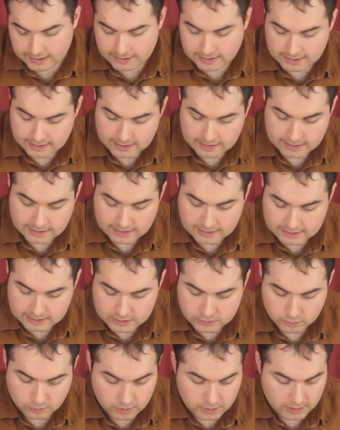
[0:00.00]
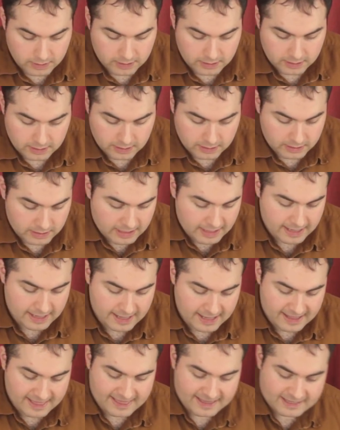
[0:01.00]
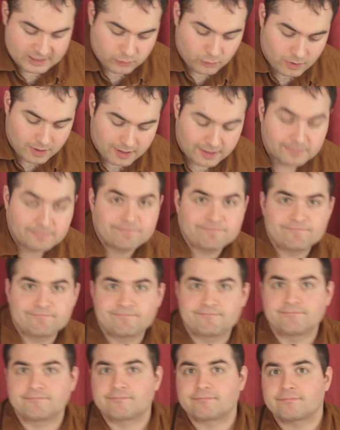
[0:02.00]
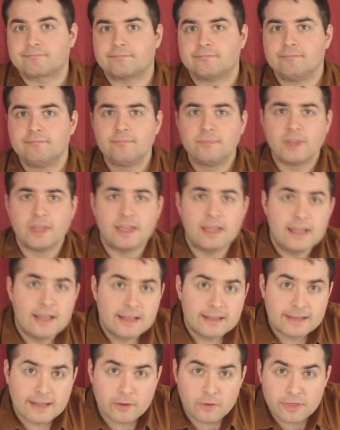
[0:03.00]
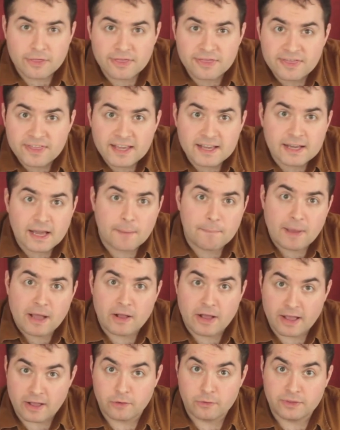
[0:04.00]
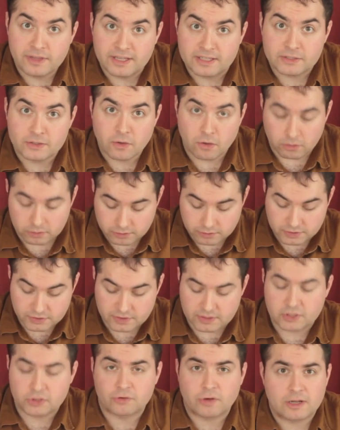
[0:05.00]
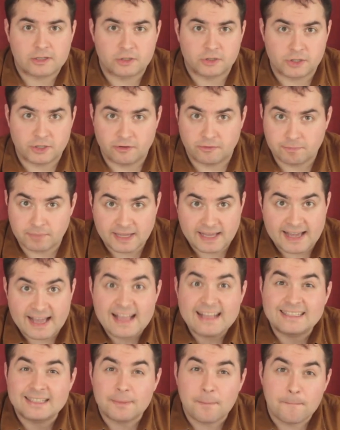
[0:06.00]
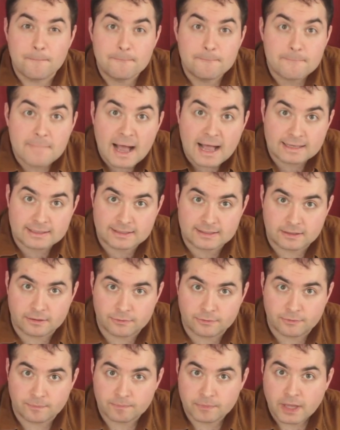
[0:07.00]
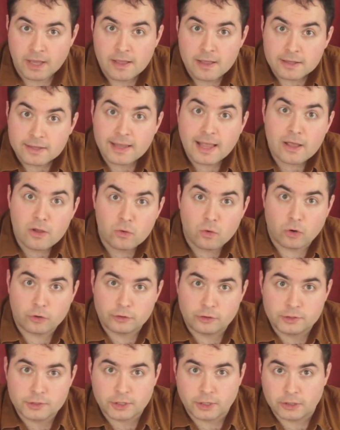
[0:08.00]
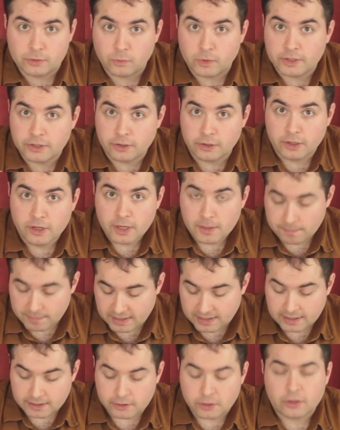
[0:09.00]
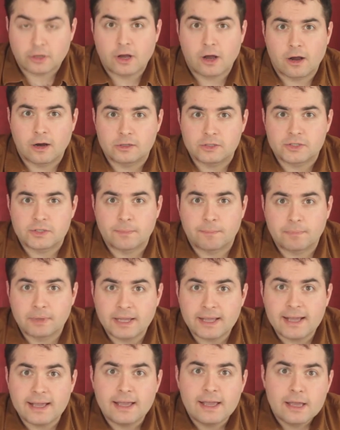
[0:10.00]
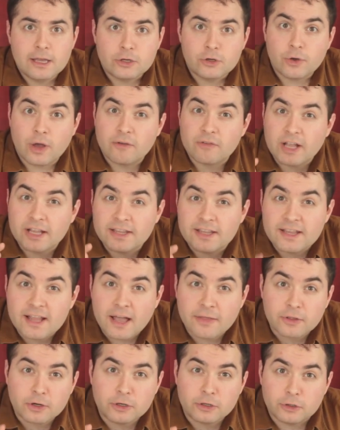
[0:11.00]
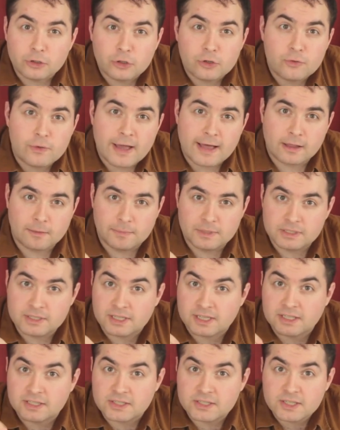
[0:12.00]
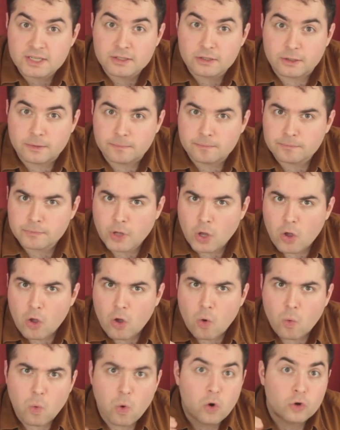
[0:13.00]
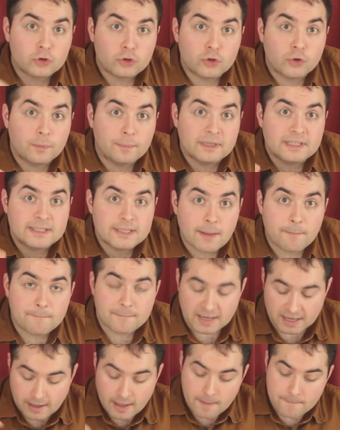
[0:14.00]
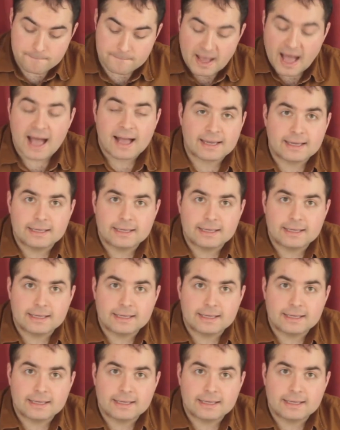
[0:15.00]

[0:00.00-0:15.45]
and this one, and this one. Now think about how this alters the strategy of play. It's massive. Now on your turn, when you're picking your cards to play, you have another new element to consider. What you'll be dumping back